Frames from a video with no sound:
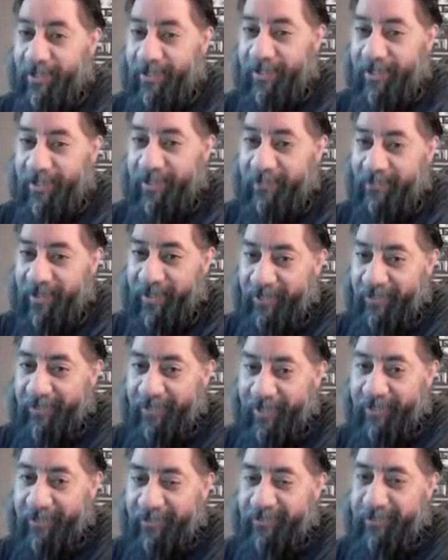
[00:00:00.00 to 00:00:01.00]
think about
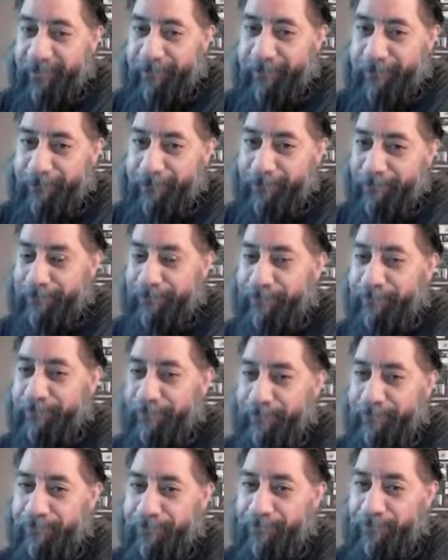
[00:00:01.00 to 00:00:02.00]
that too.
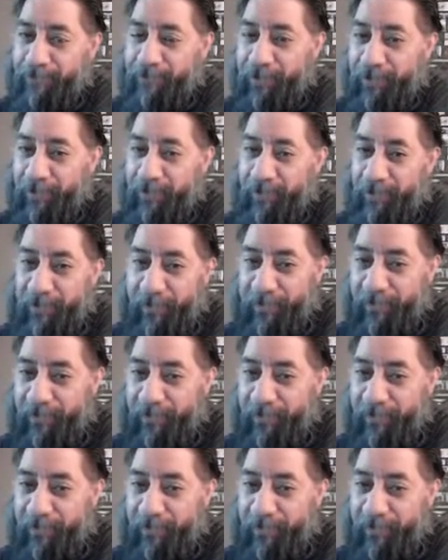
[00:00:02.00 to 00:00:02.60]
We